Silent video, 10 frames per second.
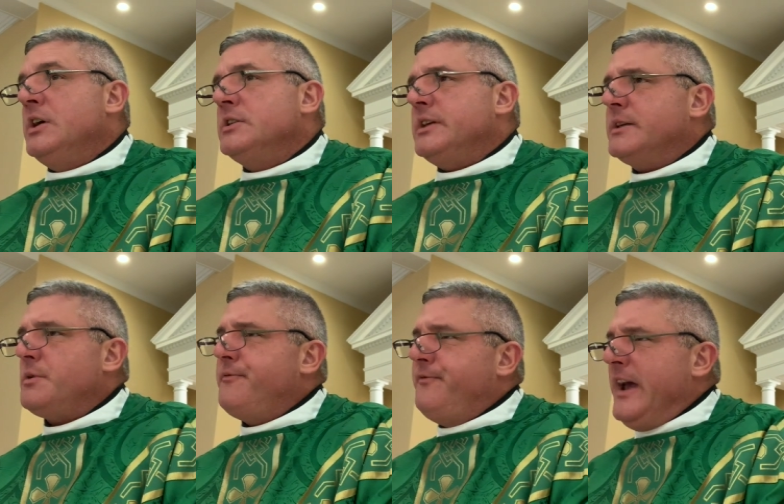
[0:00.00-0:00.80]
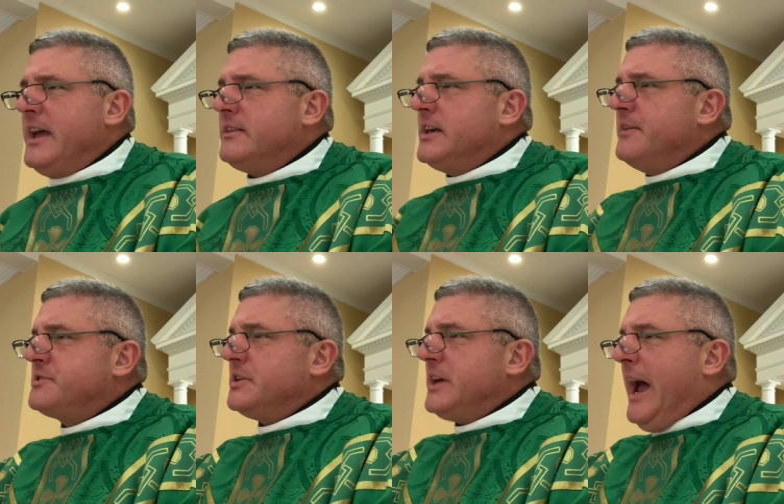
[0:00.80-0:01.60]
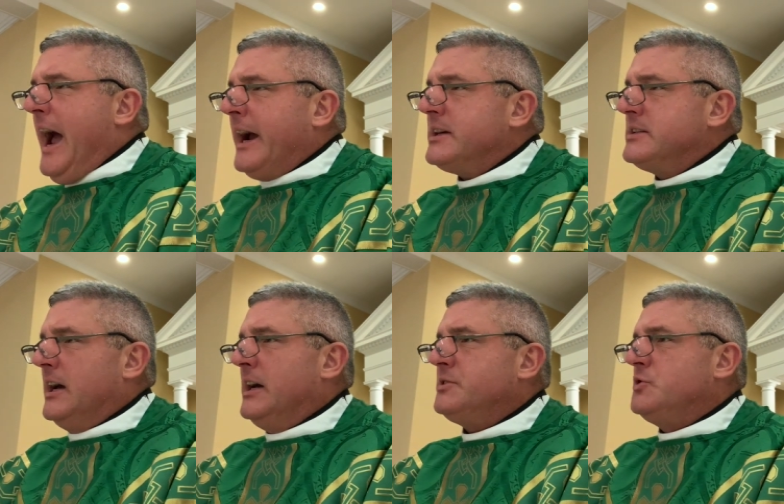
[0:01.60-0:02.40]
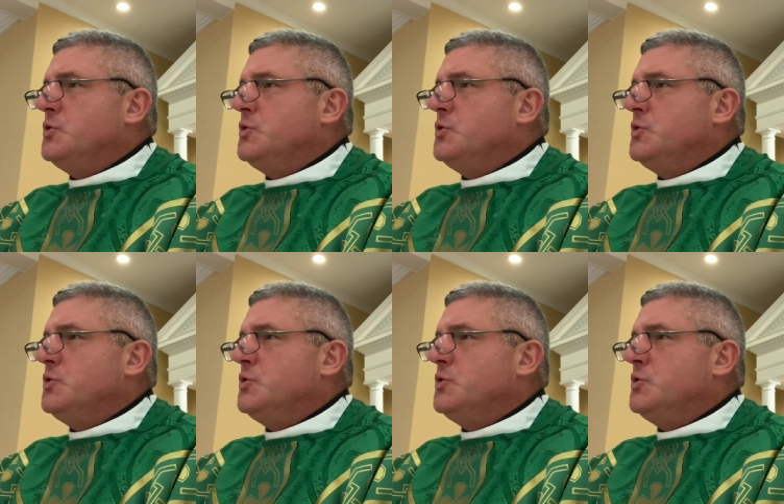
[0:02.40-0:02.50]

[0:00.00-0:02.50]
See, that's what faith gives us access to